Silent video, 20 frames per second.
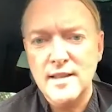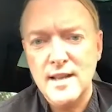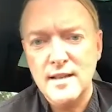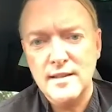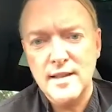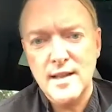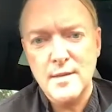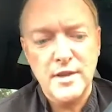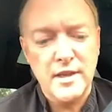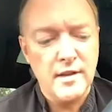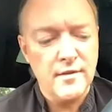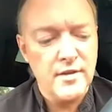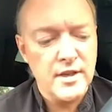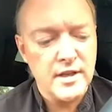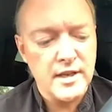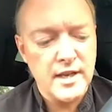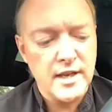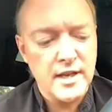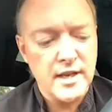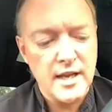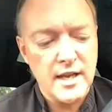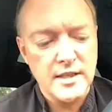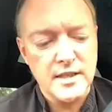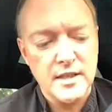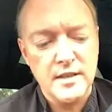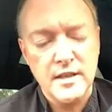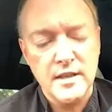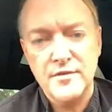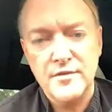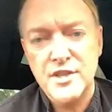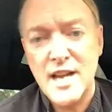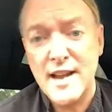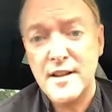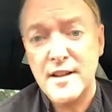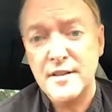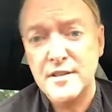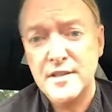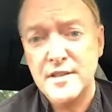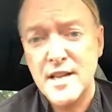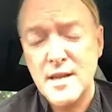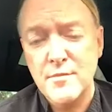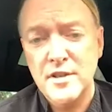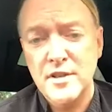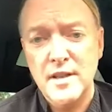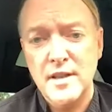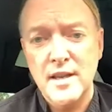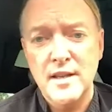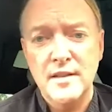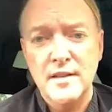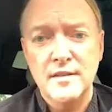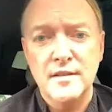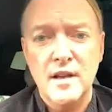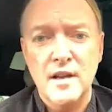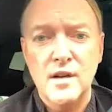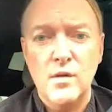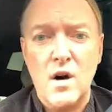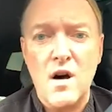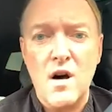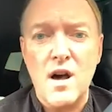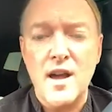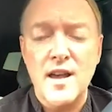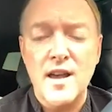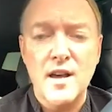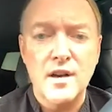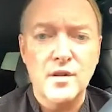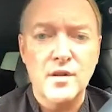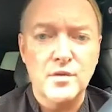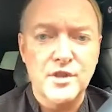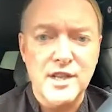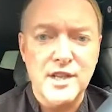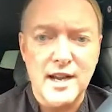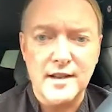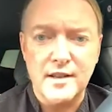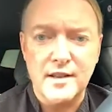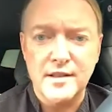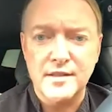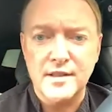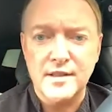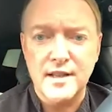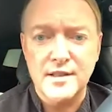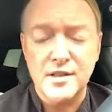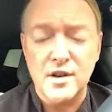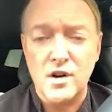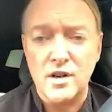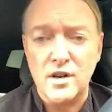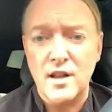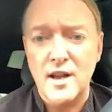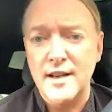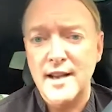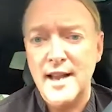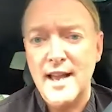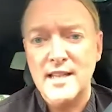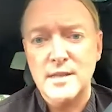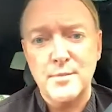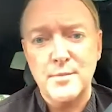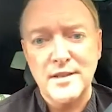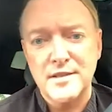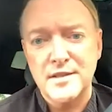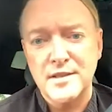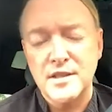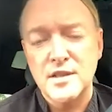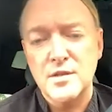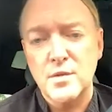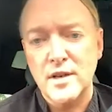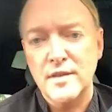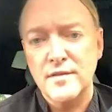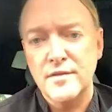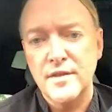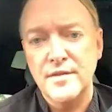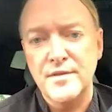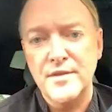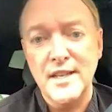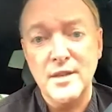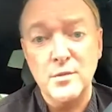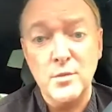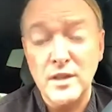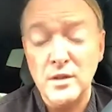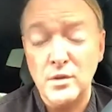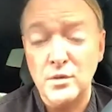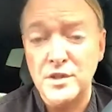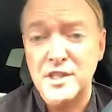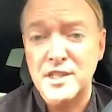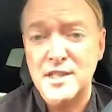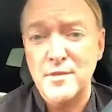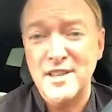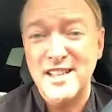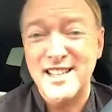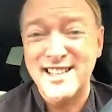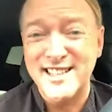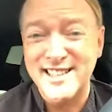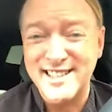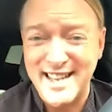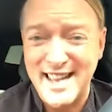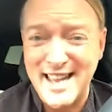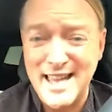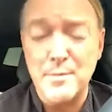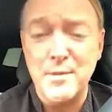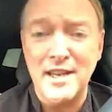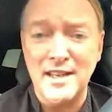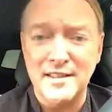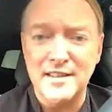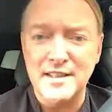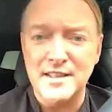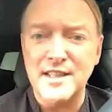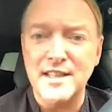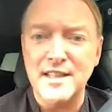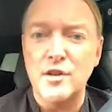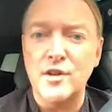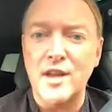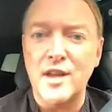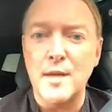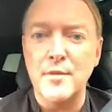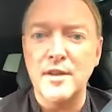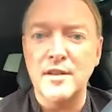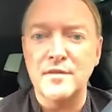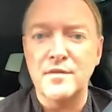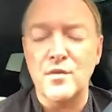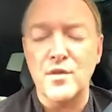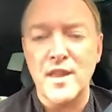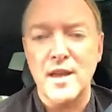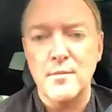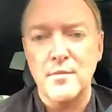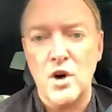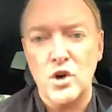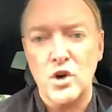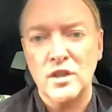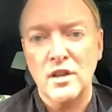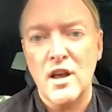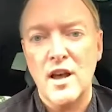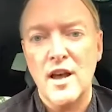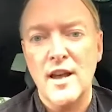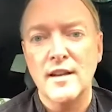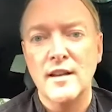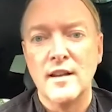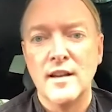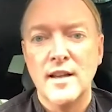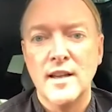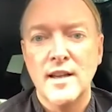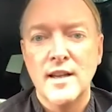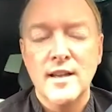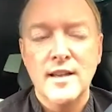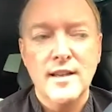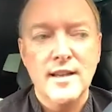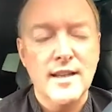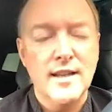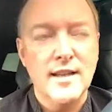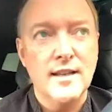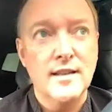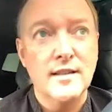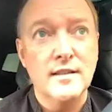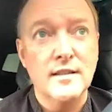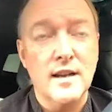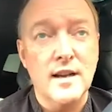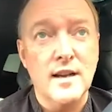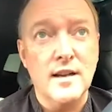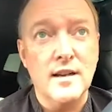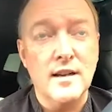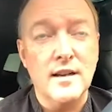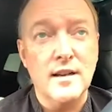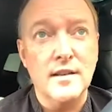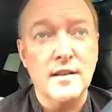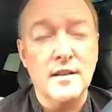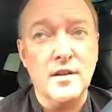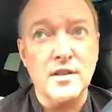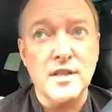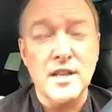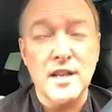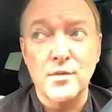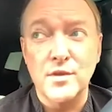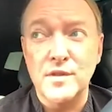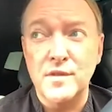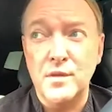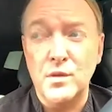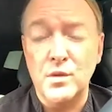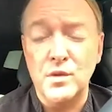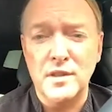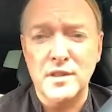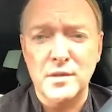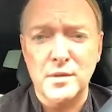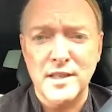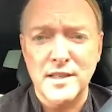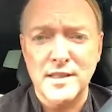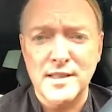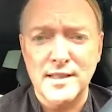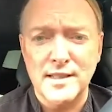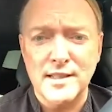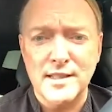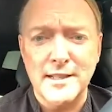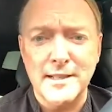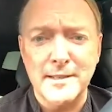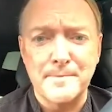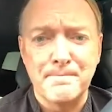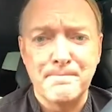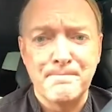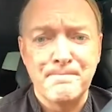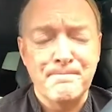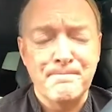Let me give you the case study of Jack Entertainment in Ohio. Jack is our client, has been since 2015. We launched simulated gaming, casino gaming for them online in, it was fall of 2016.